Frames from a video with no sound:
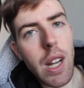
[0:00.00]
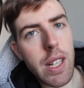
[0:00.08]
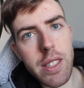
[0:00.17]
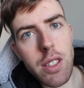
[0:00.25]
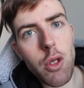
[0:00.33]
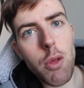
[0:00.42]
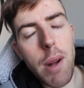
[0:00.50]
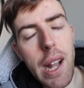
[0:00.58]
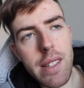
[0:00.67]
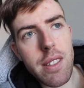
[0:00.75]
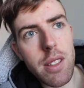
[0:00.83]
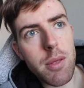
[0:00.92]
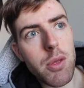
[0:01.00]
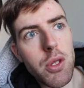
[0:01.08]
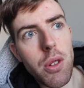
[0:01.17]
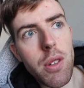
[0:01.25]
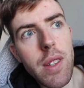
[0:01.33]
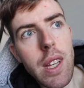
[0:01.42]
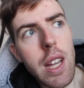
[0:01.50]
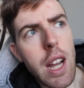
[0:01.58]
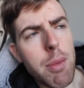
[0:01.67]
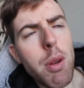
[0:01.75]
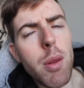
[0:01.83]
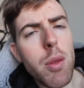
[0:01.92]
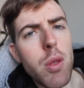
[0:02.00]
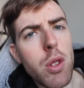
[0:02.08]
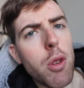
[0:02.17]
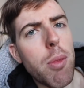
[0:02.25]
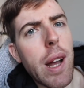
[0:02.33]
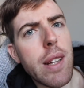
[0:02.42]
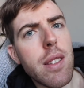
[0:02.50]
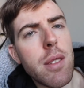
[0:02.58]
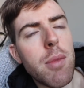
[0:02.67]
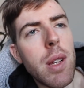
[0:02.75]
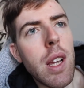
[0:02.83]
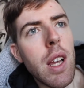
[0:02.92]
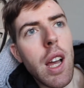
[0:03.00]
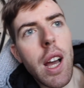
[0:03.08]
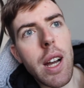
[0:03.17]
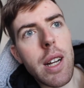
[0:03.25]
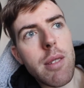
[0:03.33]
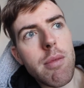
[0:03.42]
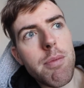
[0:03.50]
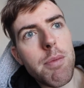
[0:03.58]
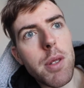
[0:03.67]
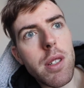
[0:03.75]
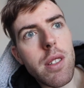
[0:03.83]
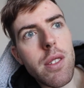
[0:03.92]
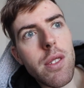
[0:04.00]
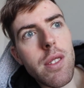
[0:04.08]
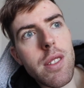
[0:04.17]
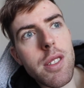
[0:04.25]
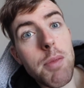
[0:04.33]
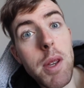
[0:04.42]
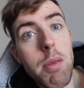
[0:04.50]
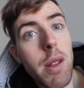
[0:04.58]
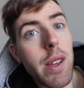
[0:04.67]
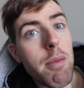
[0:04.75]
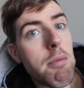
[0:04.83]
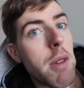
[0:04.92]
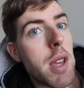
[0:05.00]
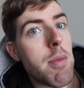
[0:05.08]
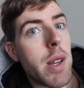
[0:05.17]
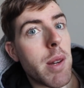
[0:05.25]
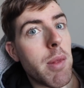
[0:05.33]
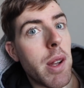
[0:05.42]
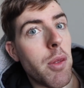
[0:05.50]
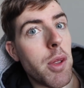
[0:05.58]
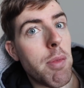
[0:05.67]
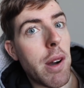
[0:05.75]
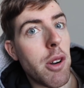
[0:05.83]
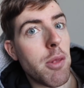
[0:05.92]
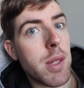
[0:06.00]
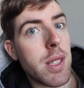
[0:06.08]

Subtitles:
I didn't go back to them. So I probably would go back to them, but Speedplay may be coming out with a power